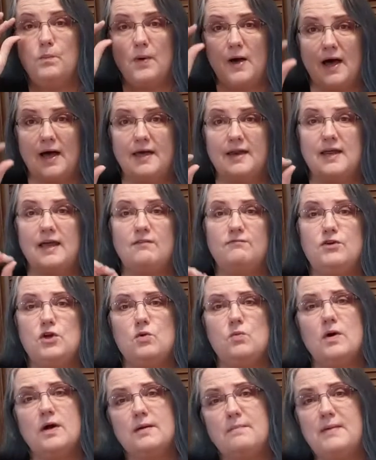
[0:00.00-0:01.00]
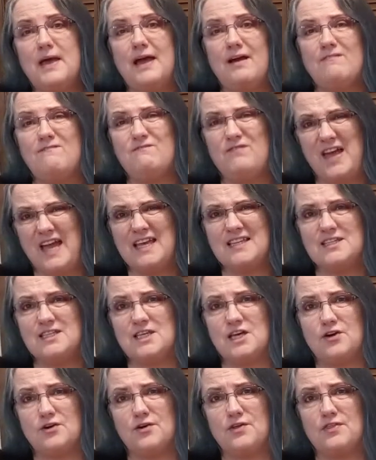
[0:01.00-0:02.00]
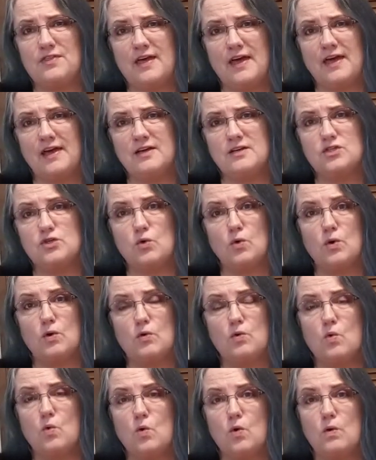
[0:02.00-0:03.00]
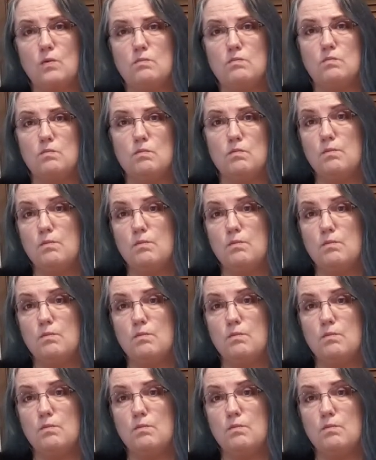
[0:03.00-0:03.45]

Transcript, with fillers: but if you want to make fancier things or, or